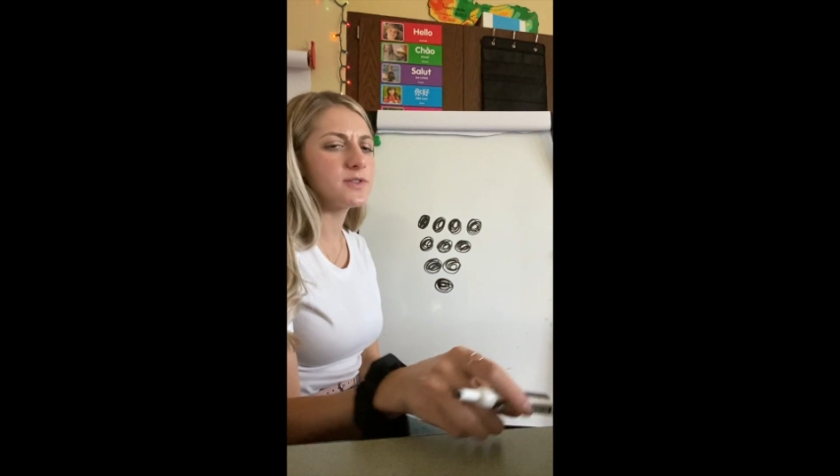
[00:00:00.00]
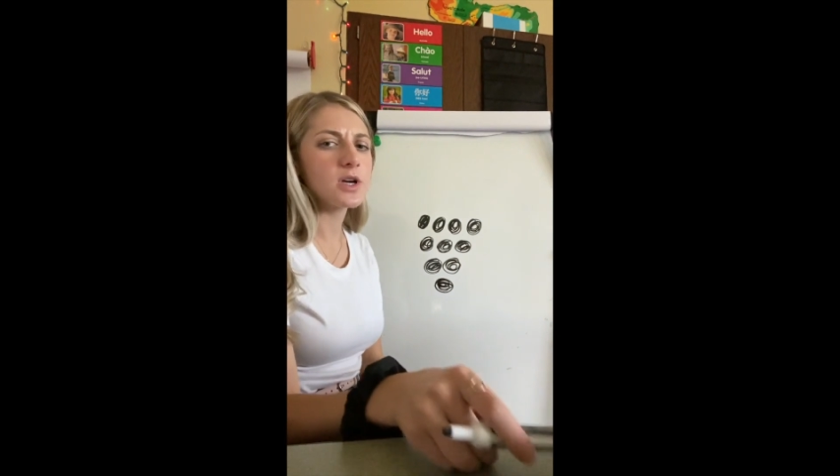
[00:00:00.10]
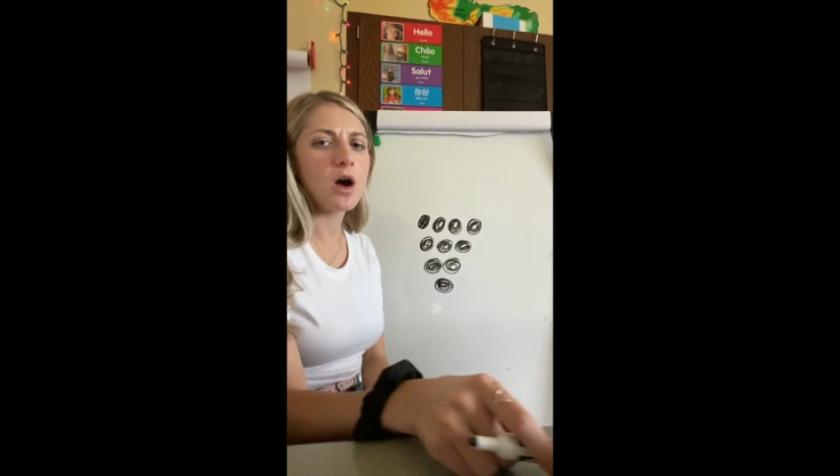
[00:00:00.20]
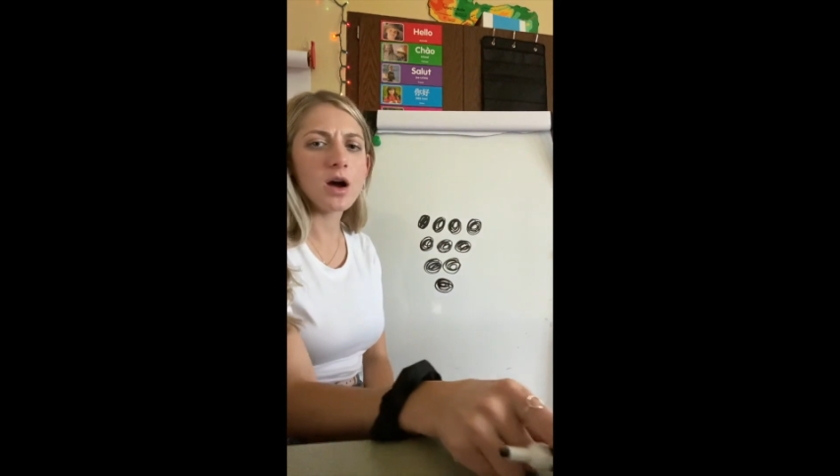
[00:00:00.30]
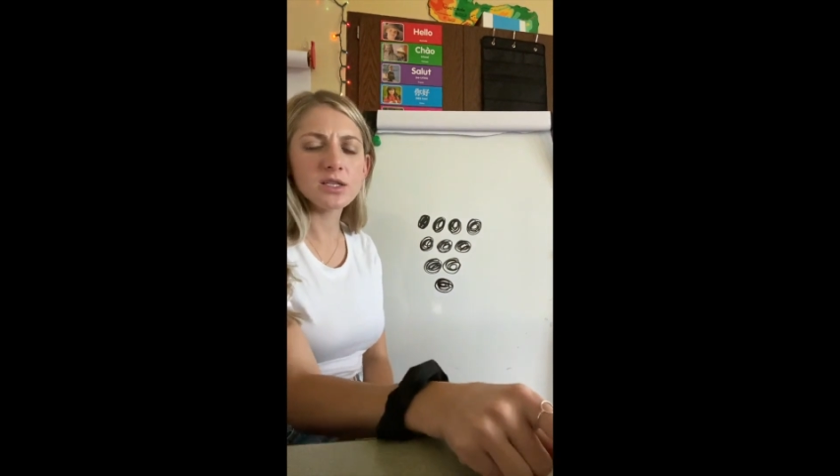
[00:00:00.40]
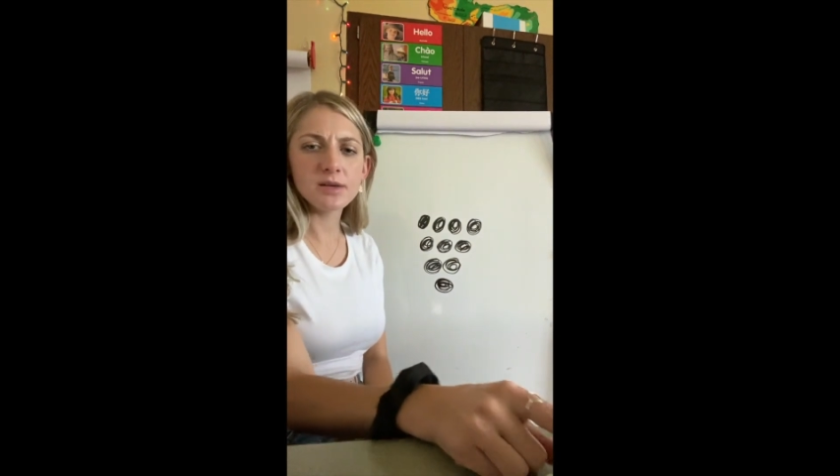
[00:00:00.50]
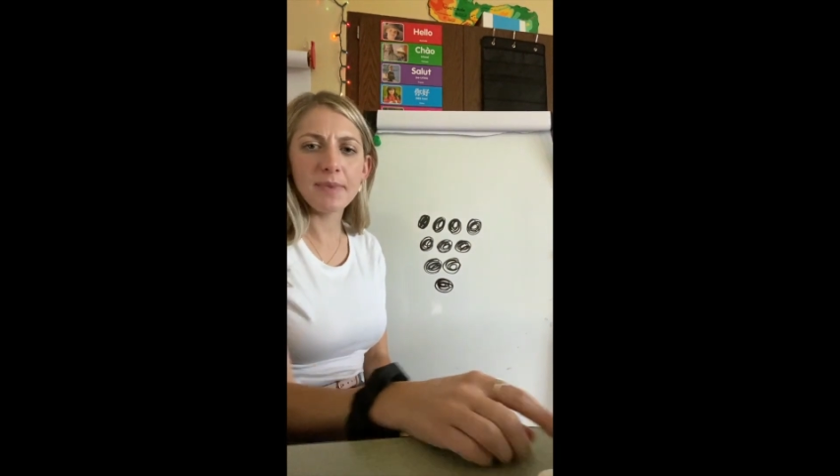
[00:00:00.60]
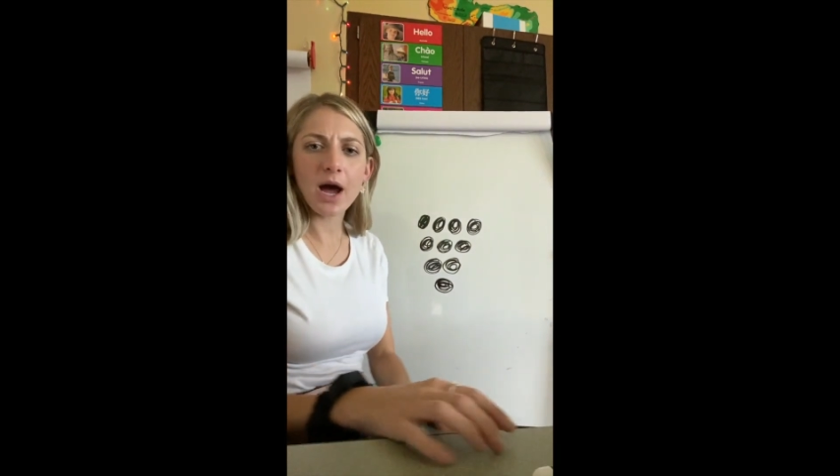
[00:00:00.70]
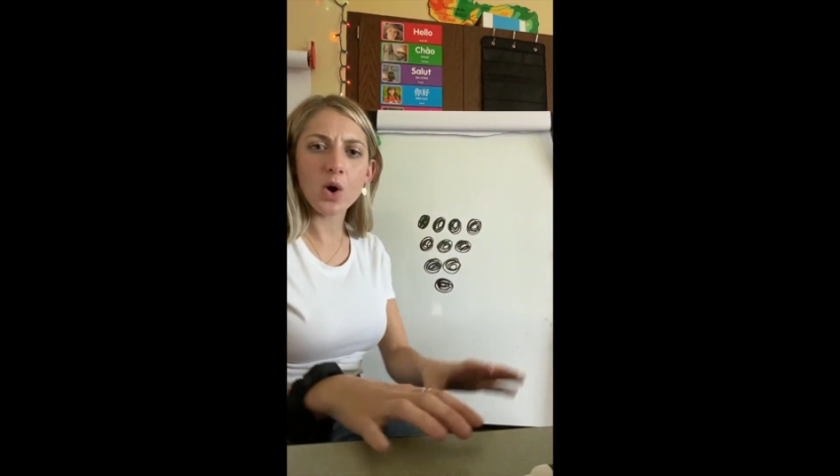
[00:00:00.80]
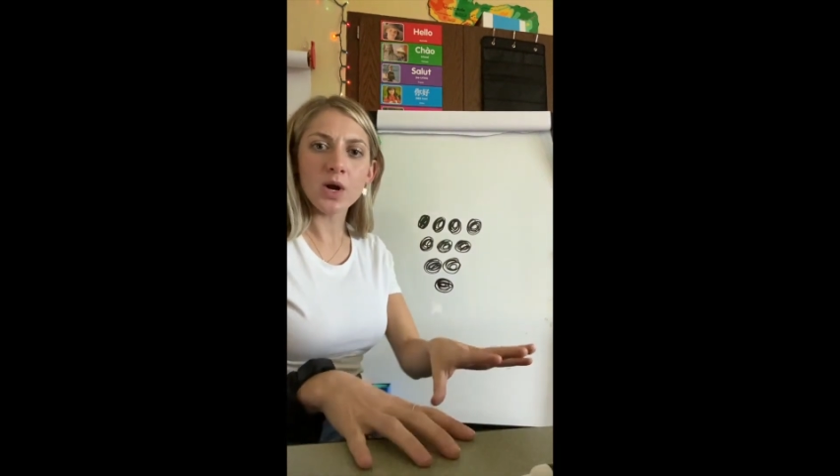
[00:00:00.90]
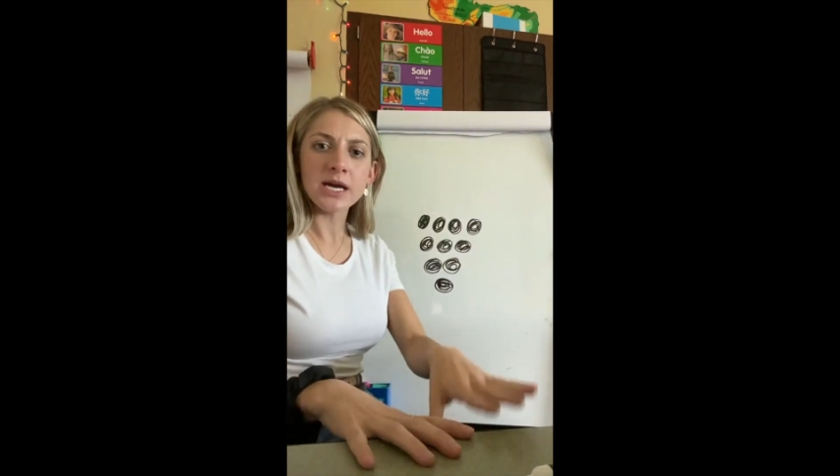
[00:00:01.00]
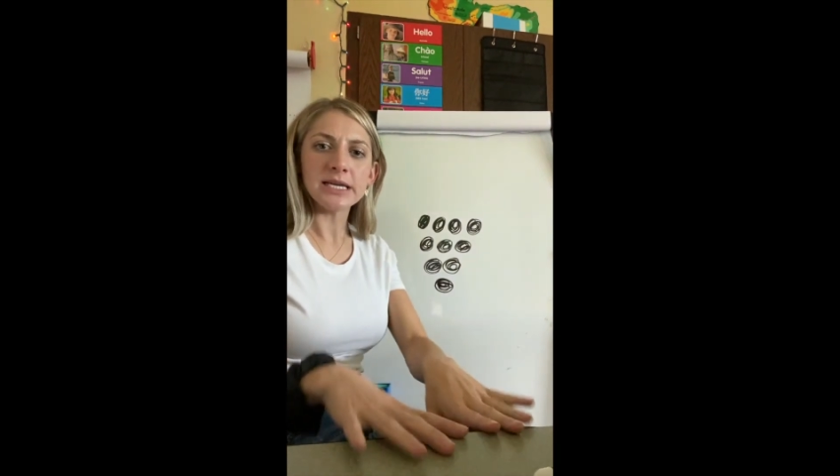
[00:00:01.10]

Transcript: talked about